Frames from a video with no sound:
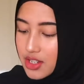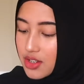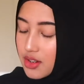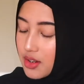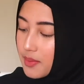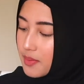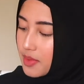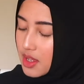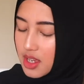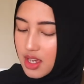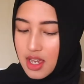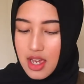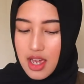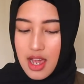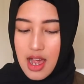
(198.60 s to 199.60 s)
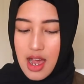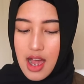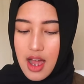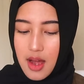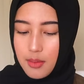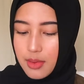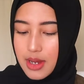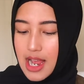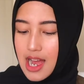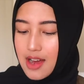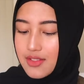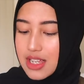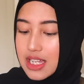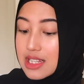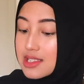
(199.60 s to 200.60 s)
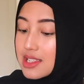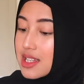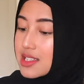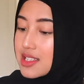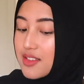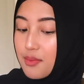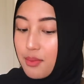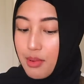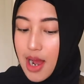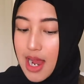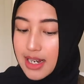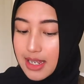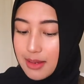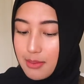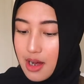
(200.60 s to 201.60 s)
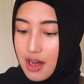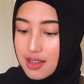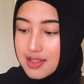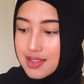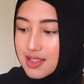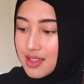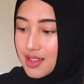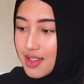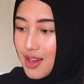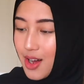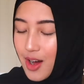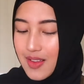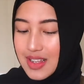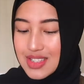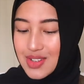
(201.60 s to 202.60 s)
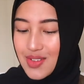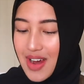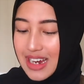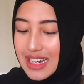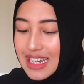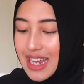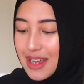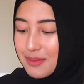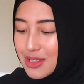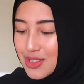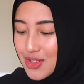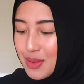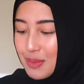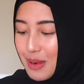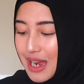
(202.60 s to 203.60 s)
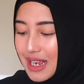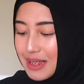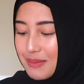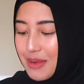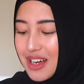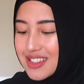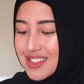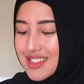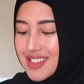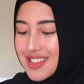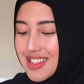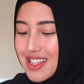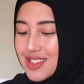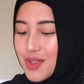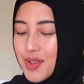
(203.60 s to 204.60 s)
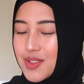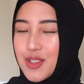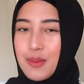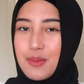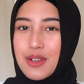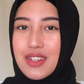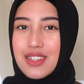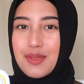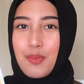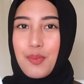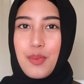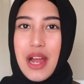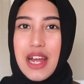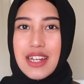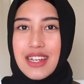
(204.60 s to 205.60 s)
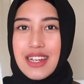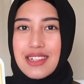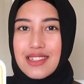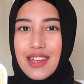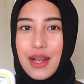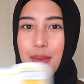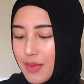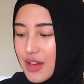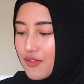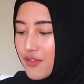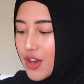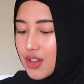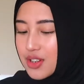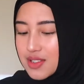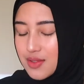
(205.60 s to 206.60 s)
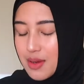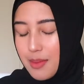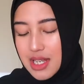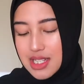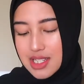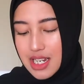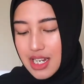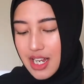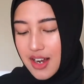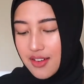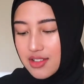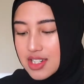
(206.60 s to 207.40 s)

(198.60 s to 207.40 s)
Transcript: cute. We have the Intensive Brightening Mask. Oh, that's great. He gave me 2 brightening masks. That's awesome because brightening is my focus with my skincare